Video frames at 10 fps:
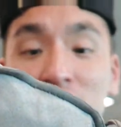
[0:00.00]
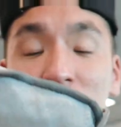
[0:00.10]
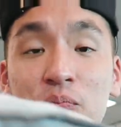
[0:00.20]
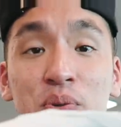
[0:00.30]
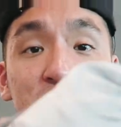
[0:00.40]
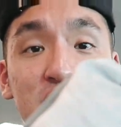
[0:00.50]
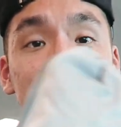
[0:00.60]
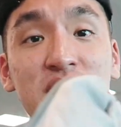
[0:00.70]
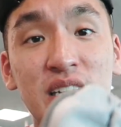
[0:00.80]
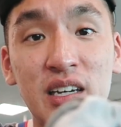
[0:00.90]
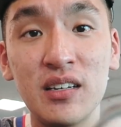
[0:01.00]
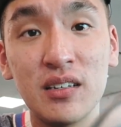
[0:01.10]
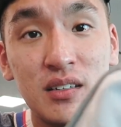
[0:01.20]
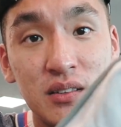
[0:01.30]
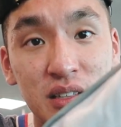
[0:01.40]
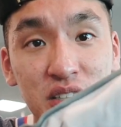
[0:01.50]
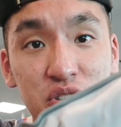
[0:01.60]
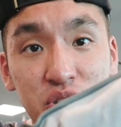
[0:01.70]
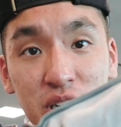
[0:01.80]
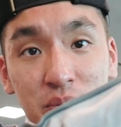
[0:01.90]
the Peak Design leash
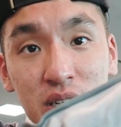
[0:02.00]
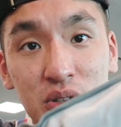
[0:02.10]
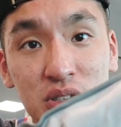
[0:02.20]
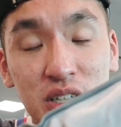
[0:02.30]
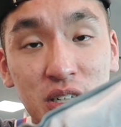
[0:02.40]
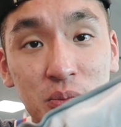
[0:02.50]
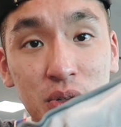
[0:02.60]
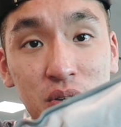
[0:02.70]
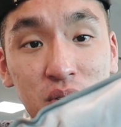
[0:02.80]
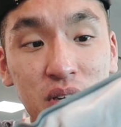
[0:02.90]
strap that I was talking about.